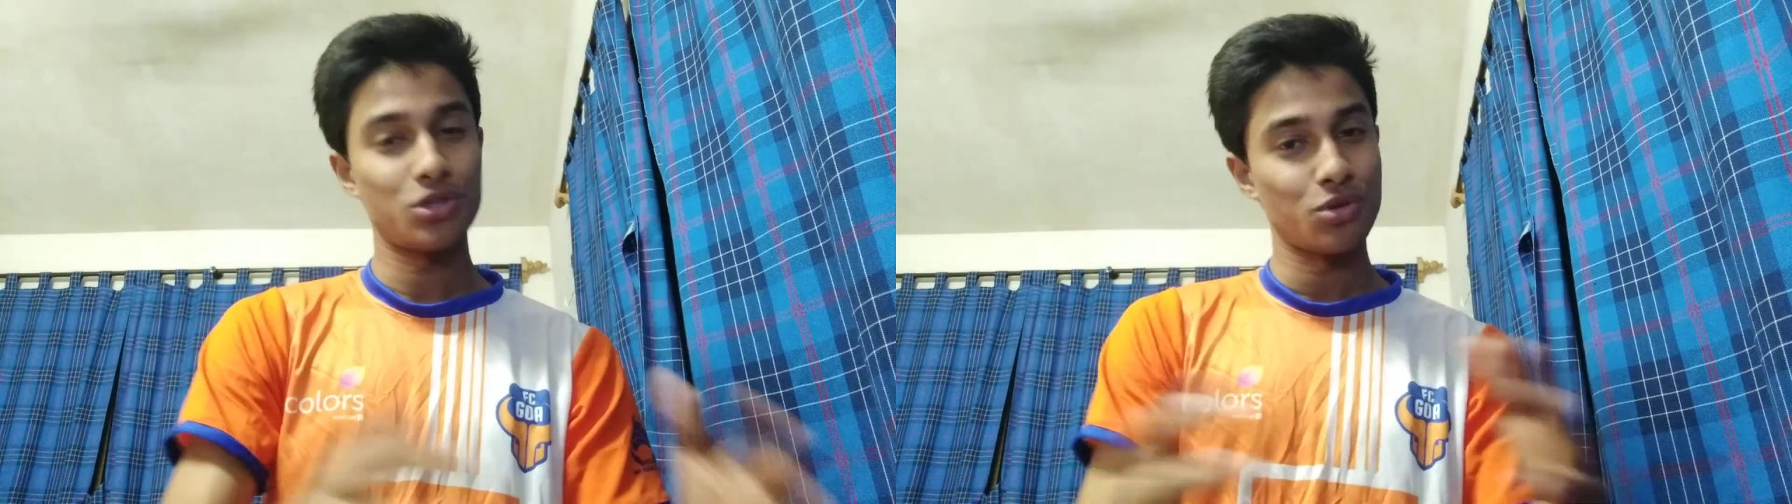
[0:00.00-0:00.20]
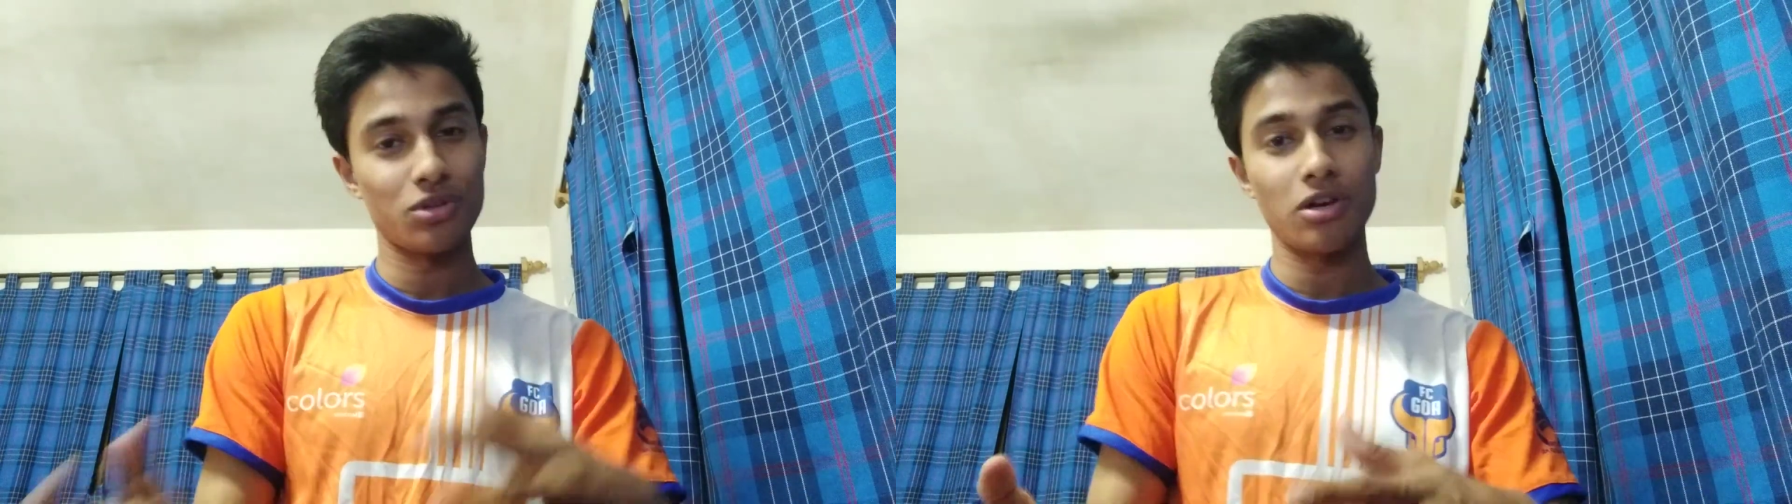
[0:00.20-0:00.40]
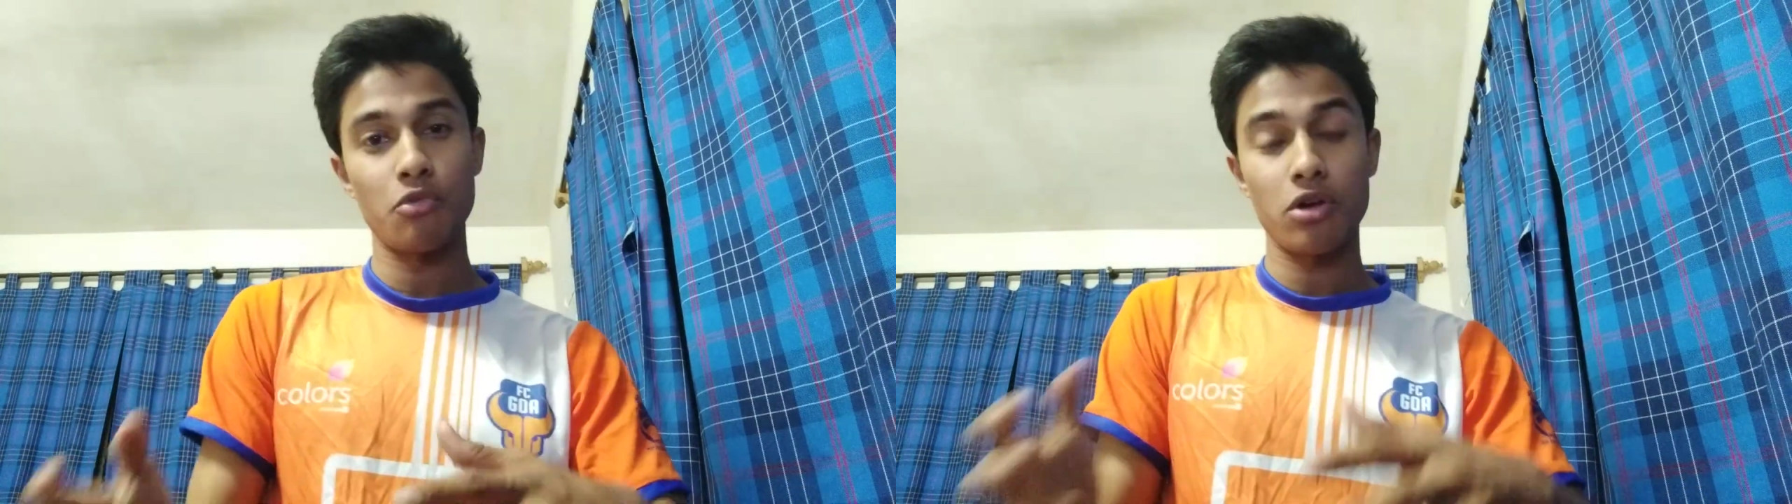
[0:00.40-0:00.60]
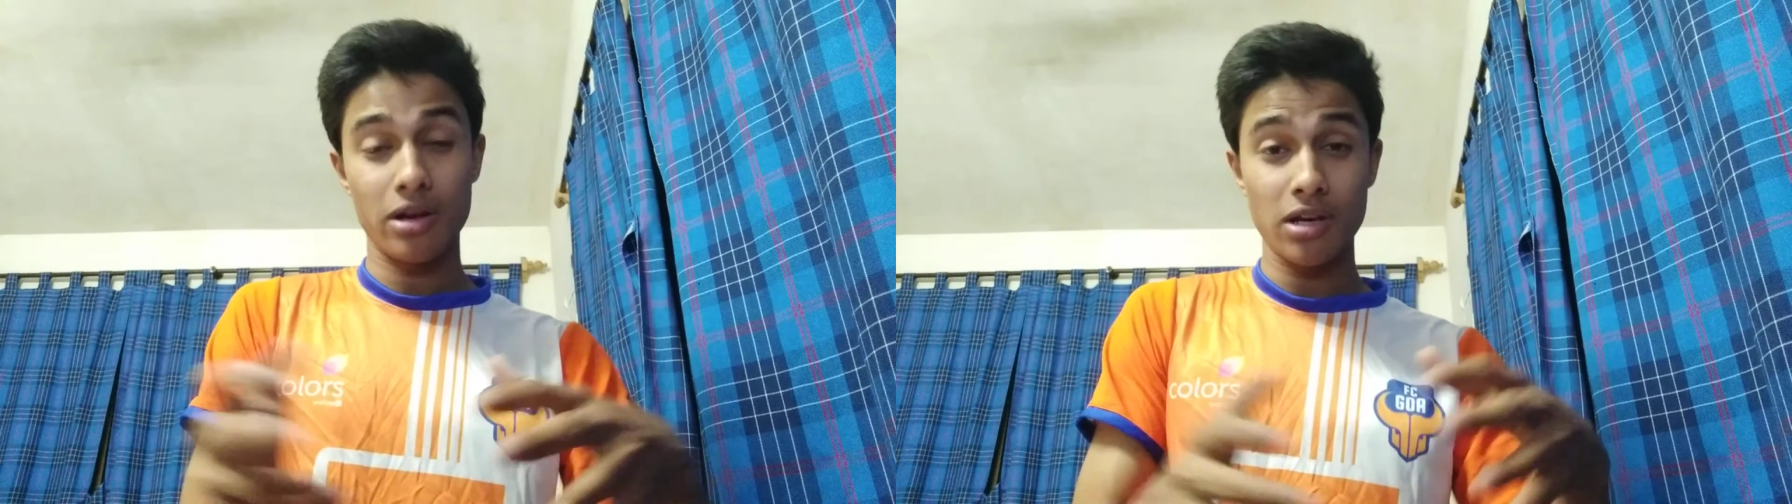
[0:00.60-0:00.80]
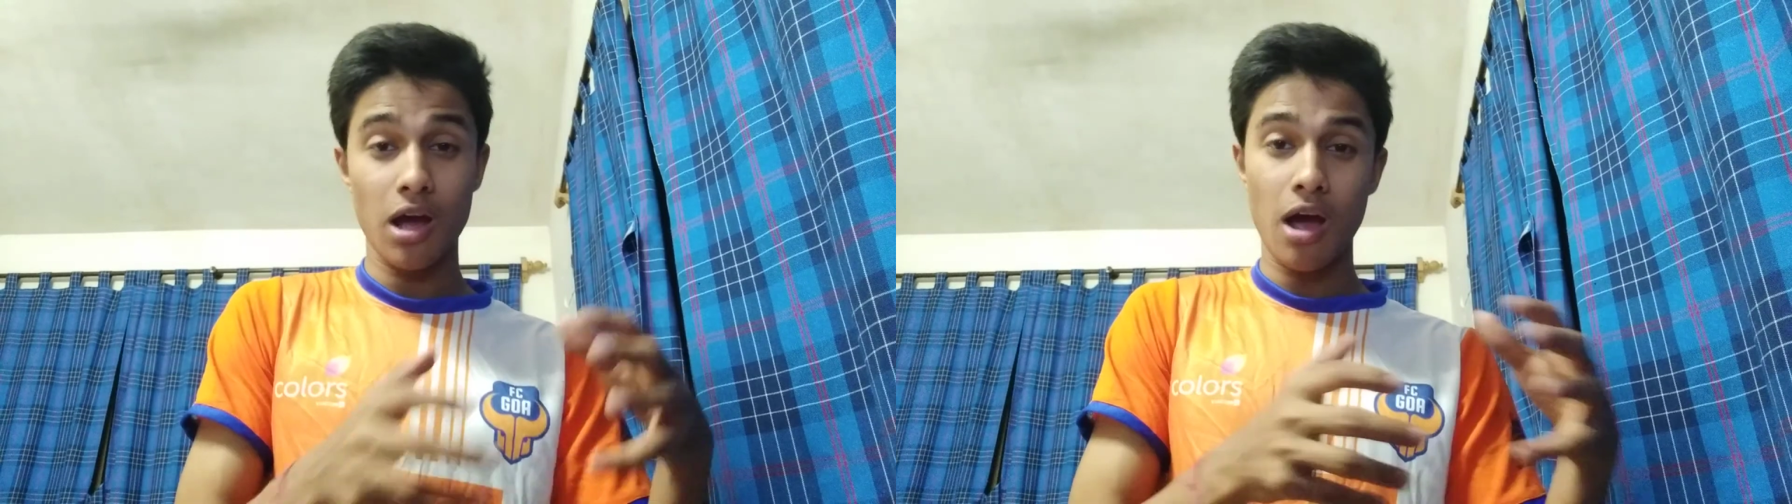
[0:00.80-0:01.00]
should cover
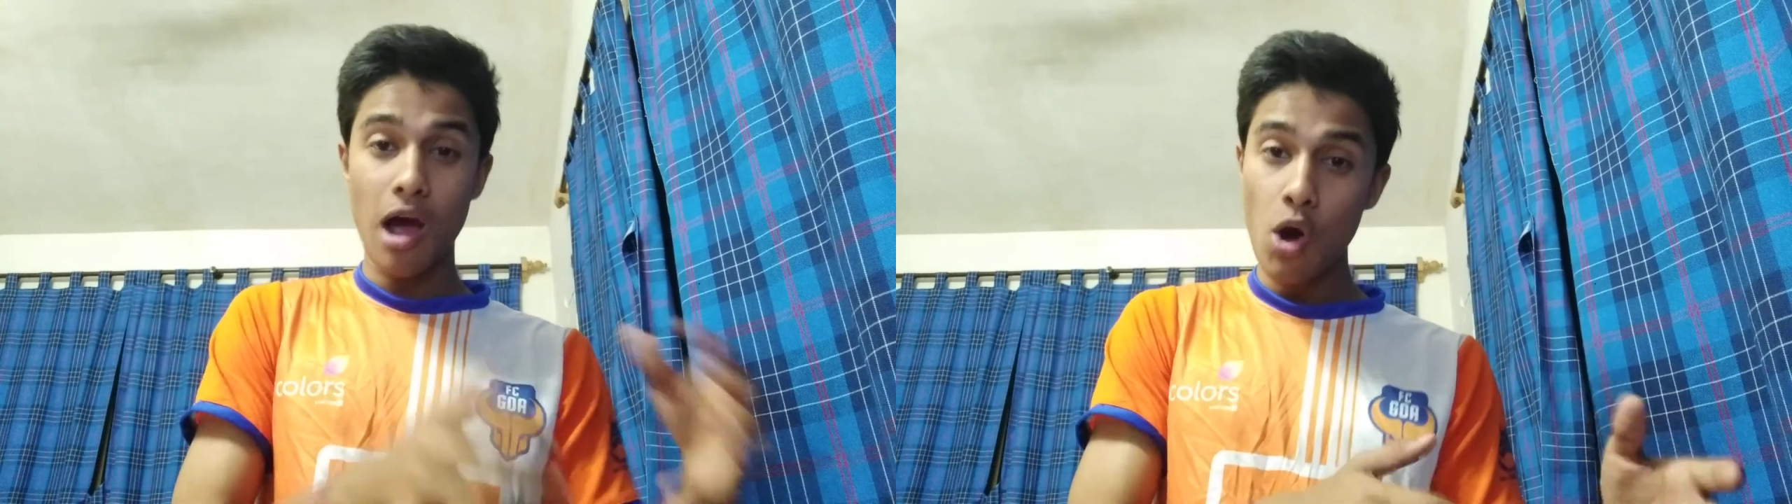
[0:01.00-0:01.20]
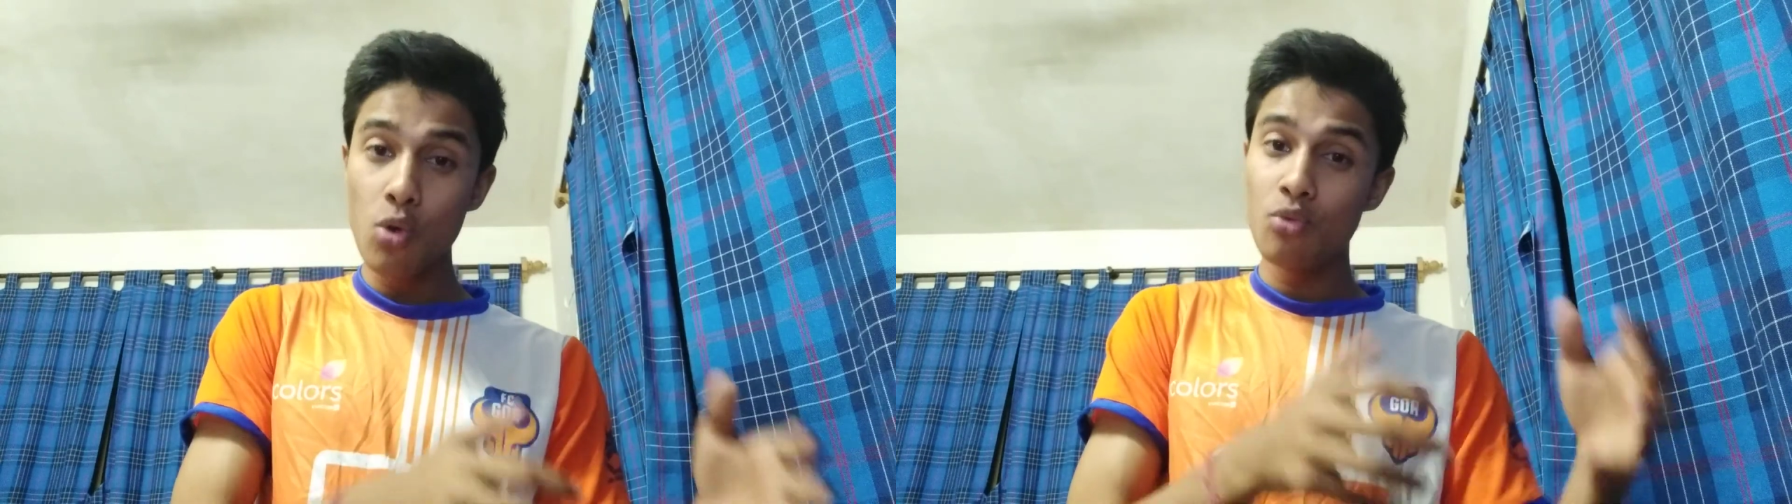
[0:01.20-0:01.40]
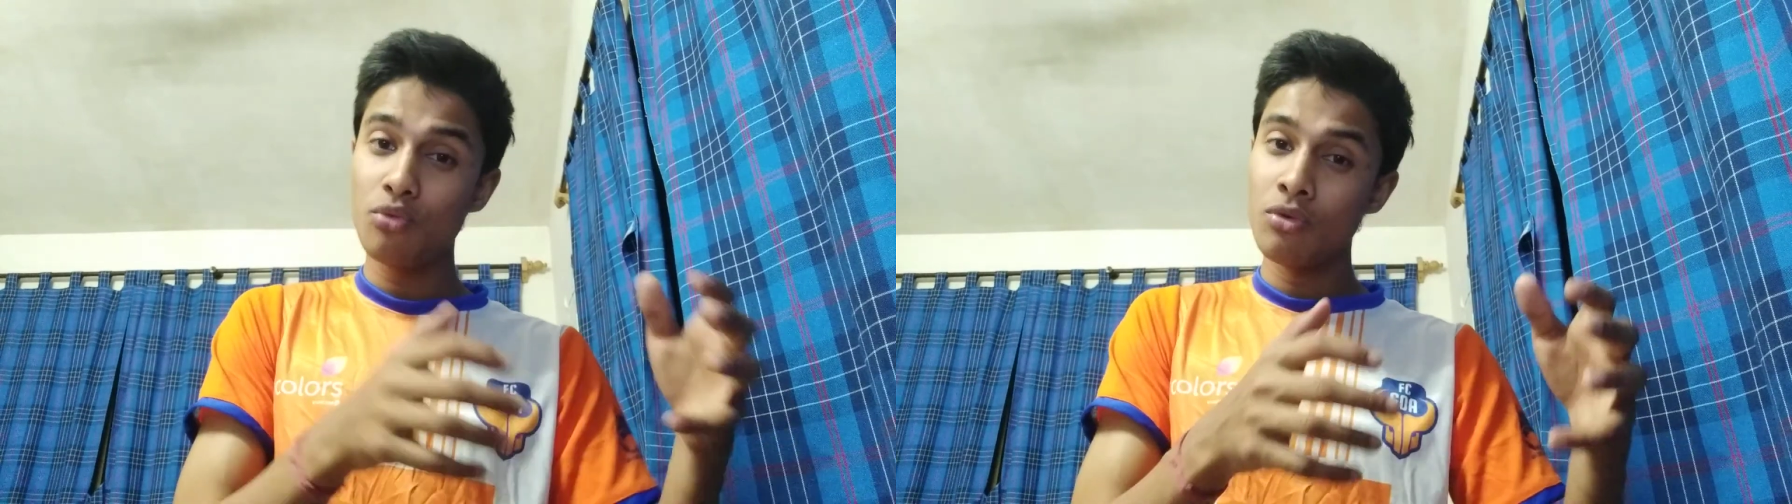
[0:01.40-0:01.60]
and how